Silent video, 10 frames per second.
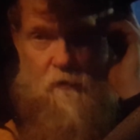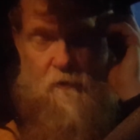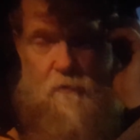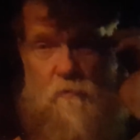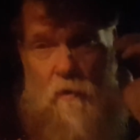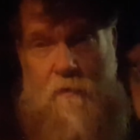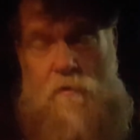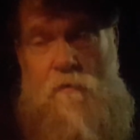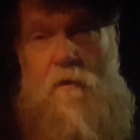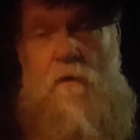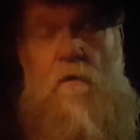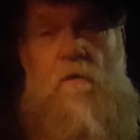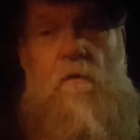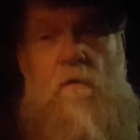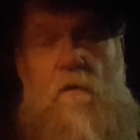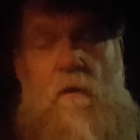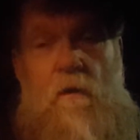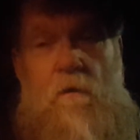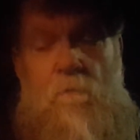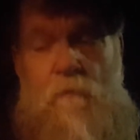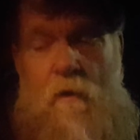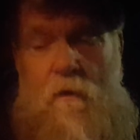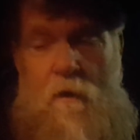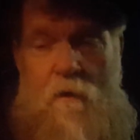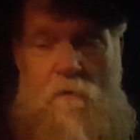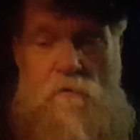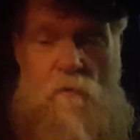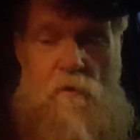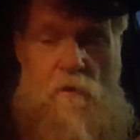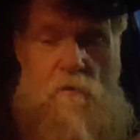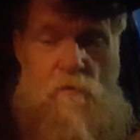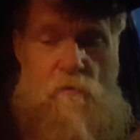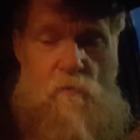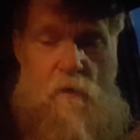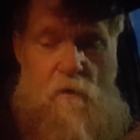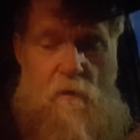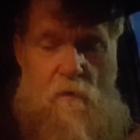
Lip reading: to do all this, right? And so I need to,